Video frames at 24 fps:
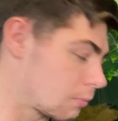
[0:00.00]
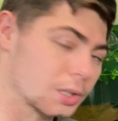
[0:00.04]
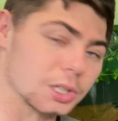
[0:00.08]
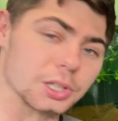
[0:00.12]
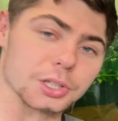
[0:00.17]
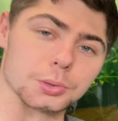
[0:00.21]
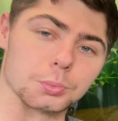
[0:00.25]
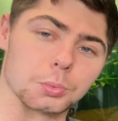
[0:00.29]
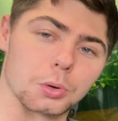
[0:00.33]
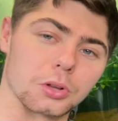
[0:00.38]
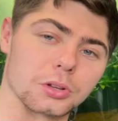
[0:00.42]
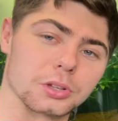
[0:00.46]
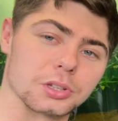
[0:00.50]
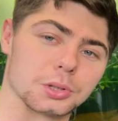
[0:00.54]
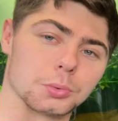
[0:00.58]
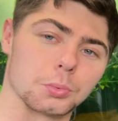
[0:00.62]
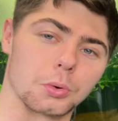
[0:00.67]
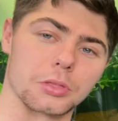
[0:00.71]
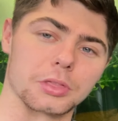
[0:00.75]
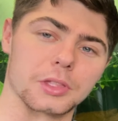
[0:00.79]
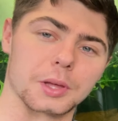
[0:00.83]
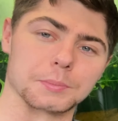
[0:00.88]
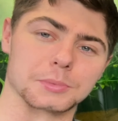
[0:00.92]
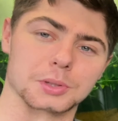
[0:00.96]
You
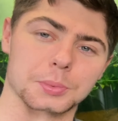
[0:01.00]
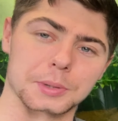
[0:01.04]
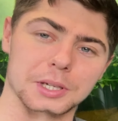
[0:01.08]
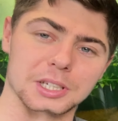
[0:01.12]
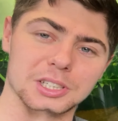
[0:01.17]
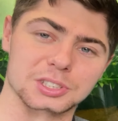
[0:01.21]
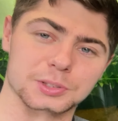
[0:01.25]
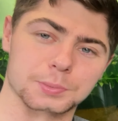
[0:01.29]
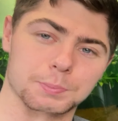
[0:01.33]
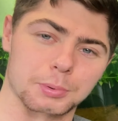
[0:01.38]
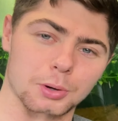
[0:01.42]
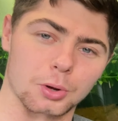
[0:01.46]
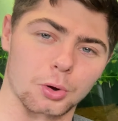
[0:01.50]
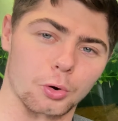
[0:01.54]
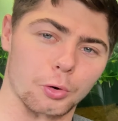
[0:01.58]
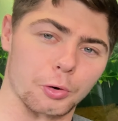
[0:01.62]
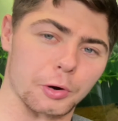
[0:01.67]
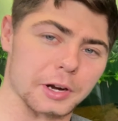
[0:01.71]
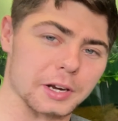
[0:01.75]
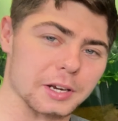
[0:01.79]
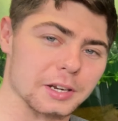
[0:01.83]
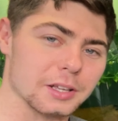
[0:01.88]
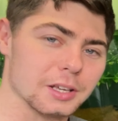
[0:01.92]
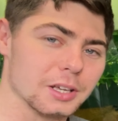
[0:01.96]
want them to be
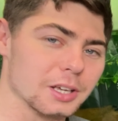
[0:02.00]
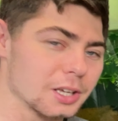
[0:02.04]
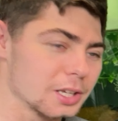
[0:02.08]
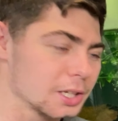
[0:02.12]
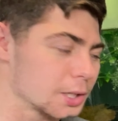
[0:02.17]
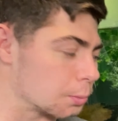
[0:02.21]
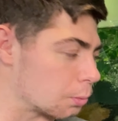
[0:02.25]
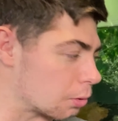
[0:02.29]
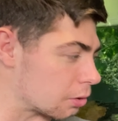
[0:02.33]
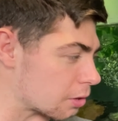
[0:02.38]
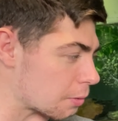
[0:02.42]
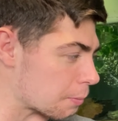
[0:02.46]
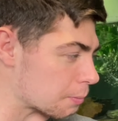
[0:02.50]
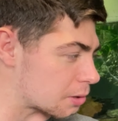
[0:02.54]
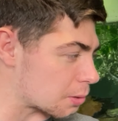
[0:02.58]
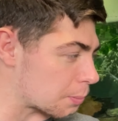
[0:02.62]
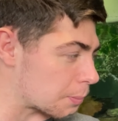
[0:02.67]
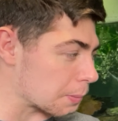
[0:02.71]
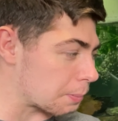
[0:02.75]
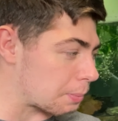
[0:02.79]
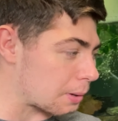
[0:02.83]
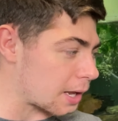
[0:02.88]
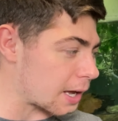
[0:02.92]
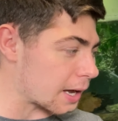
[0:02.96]
exploring, you want them to
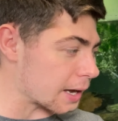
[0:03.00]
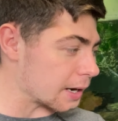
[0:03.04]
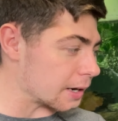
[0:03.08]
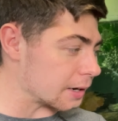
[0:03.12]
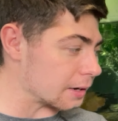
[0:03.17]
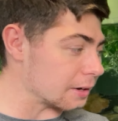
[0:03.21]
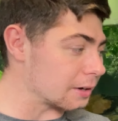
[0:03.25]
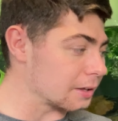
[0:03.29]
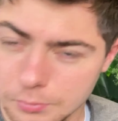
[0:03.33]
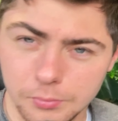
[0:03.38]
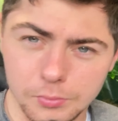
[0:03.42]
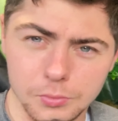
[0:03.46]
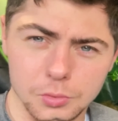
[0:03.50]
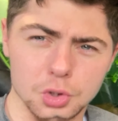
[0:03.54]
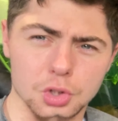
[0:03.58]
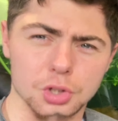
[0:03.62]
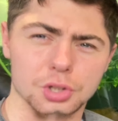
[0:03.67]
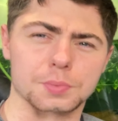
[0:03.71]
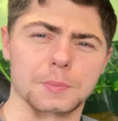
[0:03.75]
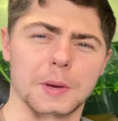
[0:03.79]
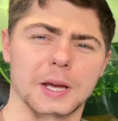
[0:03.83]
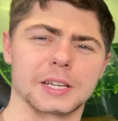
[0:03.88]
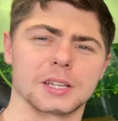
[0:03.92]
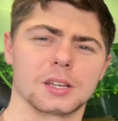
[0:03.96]
be playing.
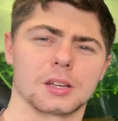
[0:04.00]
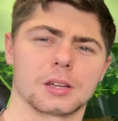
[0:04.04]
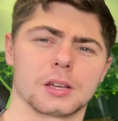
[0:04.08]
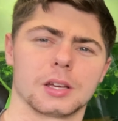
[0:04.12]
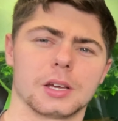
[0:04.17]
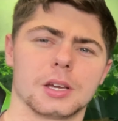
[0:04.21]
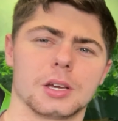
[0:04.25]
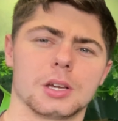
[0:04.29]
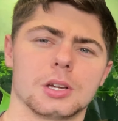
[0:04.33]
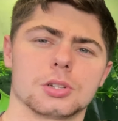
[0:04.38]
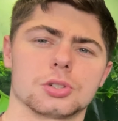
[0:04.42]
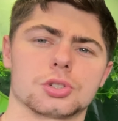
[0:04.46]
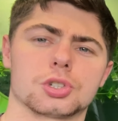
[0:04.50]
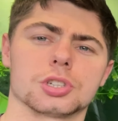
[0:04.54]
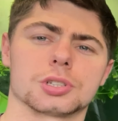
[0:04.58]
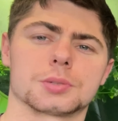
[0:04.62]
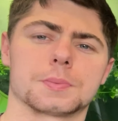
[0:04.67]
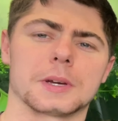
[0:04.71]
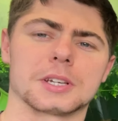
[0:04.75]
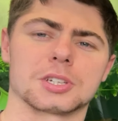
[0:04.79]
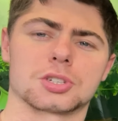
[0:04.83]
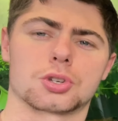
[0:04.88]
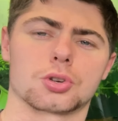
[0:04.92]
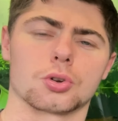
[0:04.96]
Just make
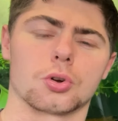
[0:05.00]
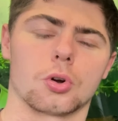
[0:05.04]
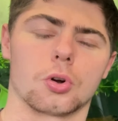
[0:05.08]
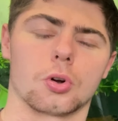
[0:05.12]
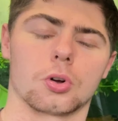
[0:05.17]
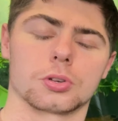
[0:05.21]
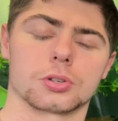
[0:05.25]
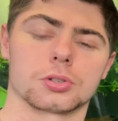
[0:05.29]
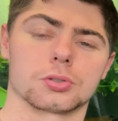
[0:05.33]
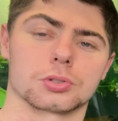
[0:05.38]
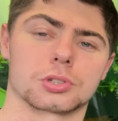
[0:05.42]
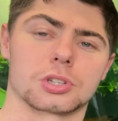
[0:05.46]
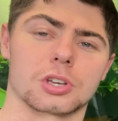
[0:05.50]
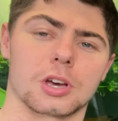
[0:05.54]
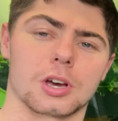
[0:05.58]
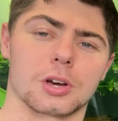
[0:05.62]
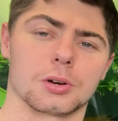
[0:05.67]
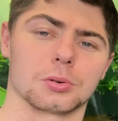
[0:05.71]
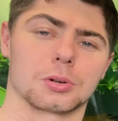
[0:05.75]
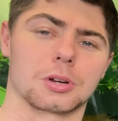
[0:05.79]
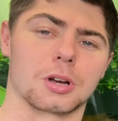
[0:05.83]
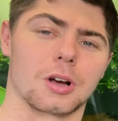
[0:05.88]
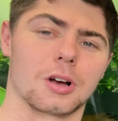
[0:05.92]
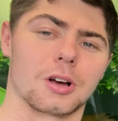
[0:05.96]
sure your
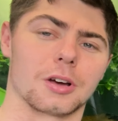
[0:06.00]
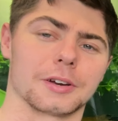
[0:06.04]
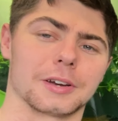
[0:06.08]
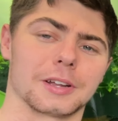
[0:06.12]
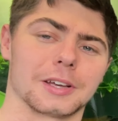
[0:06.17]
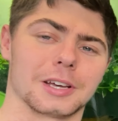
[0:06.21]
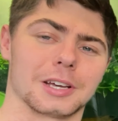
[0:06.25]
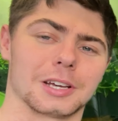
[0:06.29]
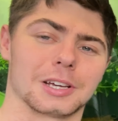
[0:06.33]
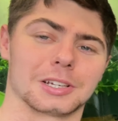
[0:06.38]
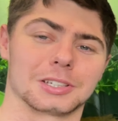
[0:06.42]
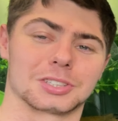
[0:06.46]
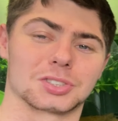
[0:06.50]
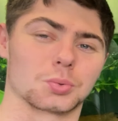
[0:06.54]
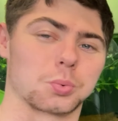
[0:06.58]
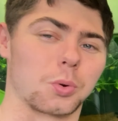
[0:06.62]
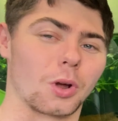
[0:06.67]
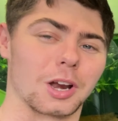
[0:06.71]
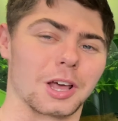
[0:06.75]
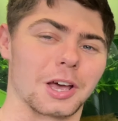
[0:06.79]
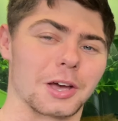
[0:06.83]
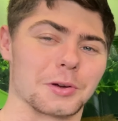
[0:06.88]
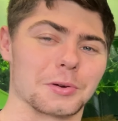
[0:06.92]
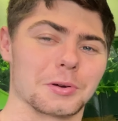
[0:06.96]
turtle can't
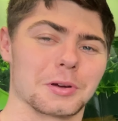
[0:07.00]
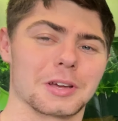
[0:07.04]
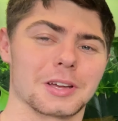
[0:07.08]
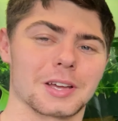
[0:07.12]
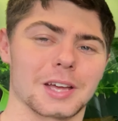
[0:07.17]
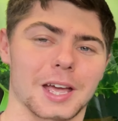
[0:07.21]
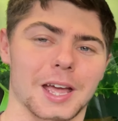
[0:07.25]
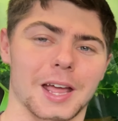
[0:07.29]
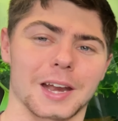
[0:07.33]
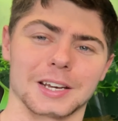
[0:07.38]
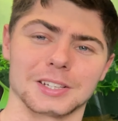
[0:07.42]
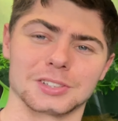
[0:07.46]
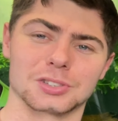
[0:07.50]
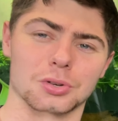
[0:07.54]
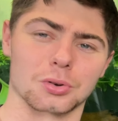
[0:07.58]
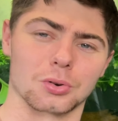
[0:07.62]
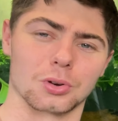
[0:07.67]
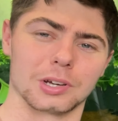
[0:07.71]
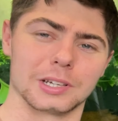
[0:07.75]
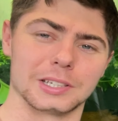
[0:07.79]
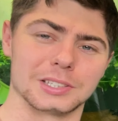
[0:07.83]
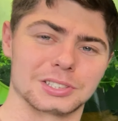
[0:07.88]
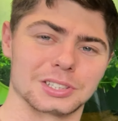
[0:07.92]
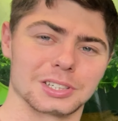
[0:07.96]
swallow any
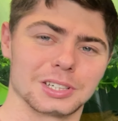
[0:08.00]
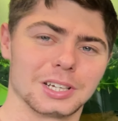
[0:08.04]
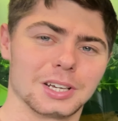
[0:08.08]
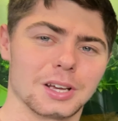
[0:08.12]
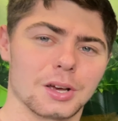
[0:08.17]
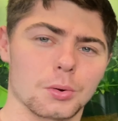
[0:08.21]
toys.